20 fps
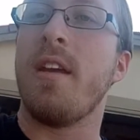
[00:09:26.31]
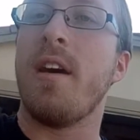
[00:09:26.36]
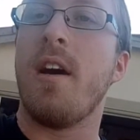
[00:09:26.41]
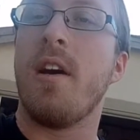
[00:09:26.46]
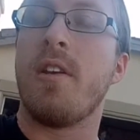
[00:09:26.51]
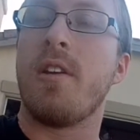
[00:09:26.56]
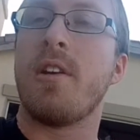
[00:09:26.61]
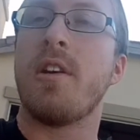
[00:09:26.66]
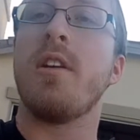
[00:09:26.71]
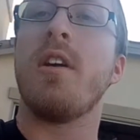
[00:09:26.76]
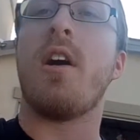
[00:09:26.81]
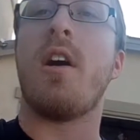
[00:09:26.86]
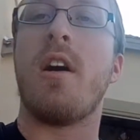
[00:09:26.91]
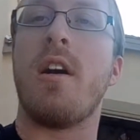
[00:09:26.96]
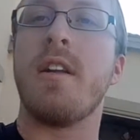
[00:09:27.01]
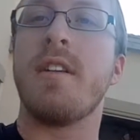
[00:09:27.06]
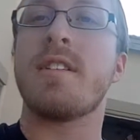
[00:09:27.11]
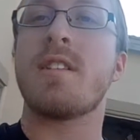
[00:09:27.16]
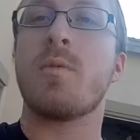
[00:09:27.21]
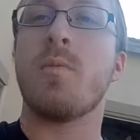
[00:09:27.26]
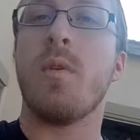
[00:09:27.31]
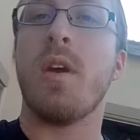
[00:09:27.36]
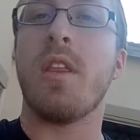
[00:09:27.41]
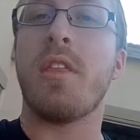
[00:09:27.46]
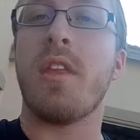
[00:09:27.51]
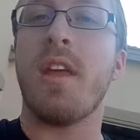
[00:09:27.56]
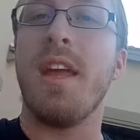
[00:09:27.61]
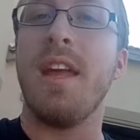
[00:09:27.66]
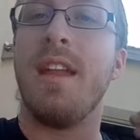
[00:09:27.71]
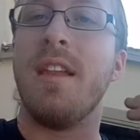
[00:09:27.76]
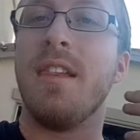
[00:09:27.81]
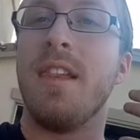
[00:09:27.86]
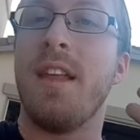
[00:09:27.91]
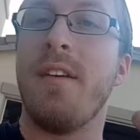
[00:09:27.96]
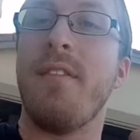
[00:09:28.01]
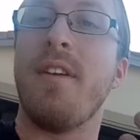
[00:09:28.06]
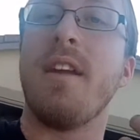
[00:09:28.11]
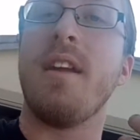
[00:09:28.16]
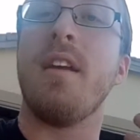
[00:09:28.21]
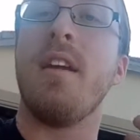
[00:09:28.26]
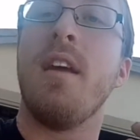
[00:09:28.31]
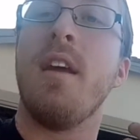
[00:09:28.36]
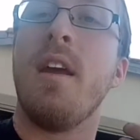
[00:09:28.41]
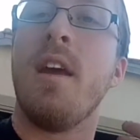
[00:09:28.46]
other artists with a living,